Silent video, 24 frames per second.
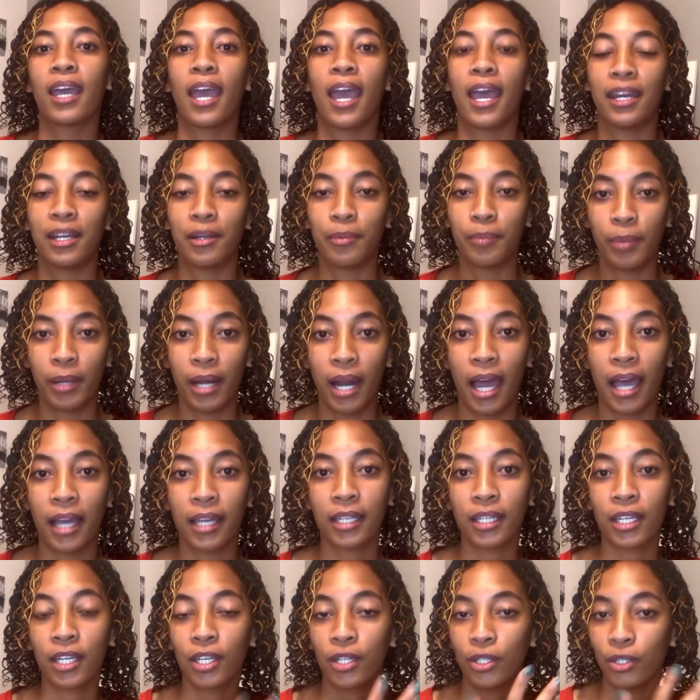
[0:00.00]
and
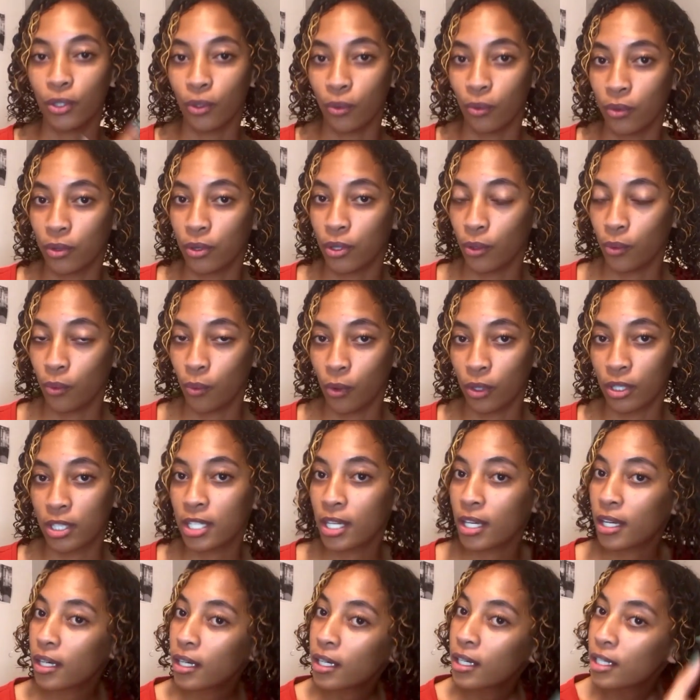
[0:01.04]
apply the
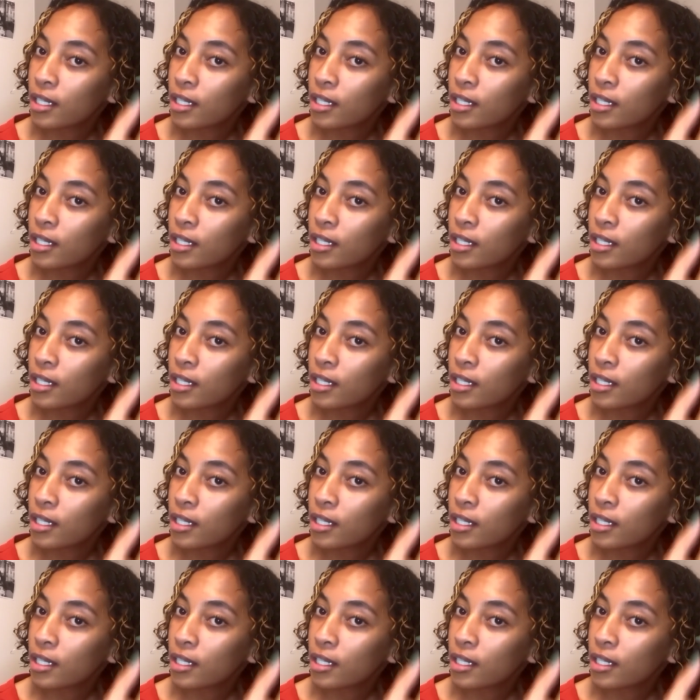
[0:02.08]
water,